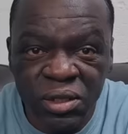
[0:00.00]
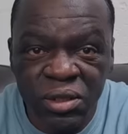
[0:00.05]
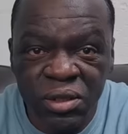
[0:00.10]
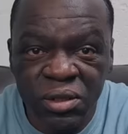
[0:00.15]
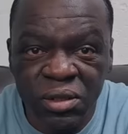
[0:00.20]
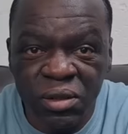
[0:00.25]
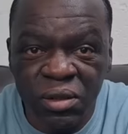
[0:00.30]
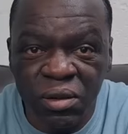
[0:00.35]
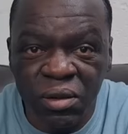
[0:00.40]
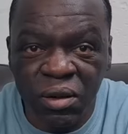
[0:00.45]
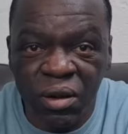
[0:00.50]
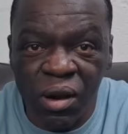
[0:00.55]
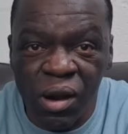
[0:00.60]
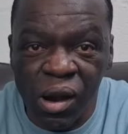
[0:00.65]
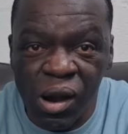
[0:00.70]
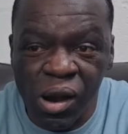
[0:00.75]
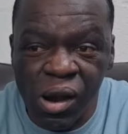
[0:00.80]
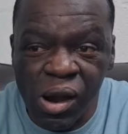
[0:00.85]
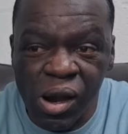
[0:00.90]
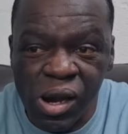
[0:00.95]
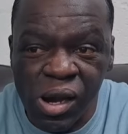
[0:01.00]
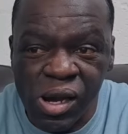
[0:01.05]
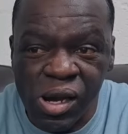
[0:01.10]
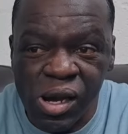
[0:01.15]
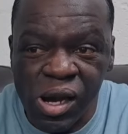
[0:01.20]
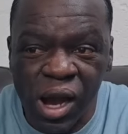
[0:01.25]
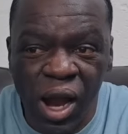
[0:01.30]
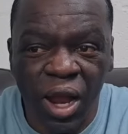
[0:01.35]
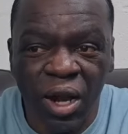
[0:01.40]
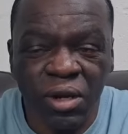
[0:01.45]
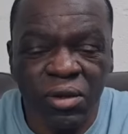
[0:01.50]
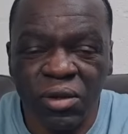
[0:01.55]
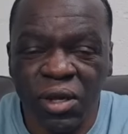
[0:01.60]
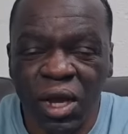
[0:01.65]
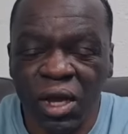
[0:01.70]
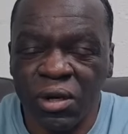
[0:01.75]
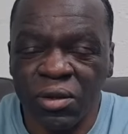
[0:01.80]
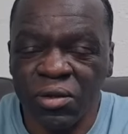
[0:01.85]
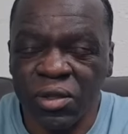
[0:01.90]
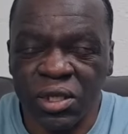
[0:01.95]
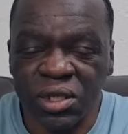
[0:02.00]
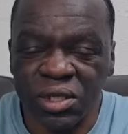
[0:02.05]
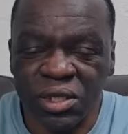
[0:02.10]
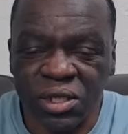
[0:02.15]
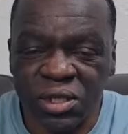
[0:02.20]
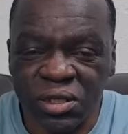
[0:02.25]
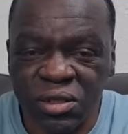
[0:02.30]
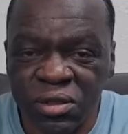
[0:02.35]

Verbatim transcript: think he was looking for a way out at that point? I don't, I don't think so.